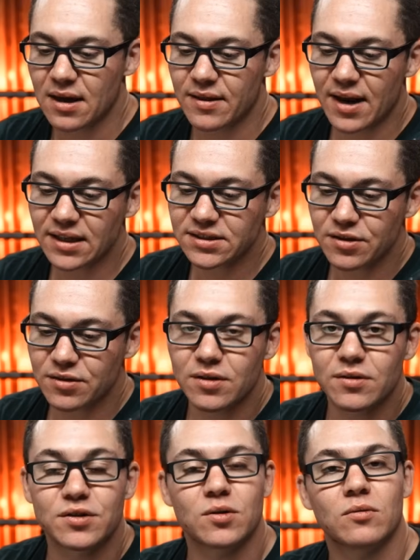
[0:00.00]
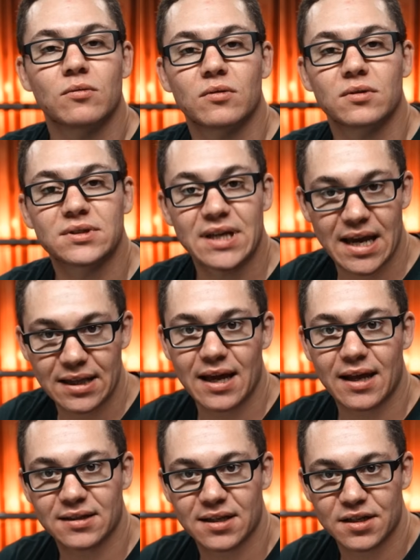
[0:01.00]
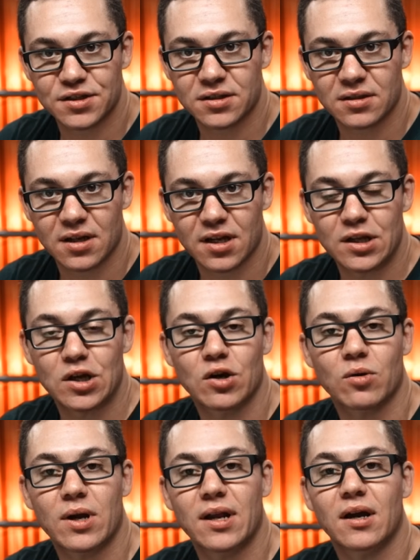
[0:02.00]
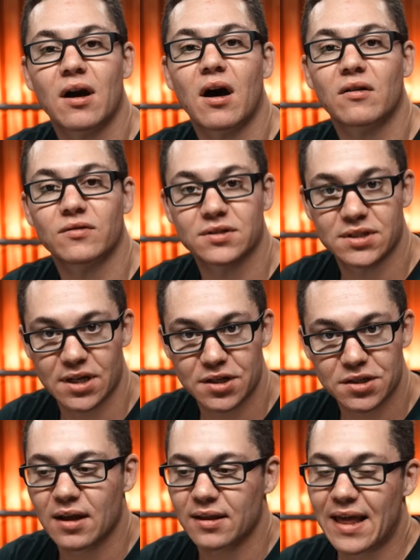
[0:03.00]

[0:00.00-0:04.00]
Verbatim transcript: The next thing you do is you take that attention and you create a conversation.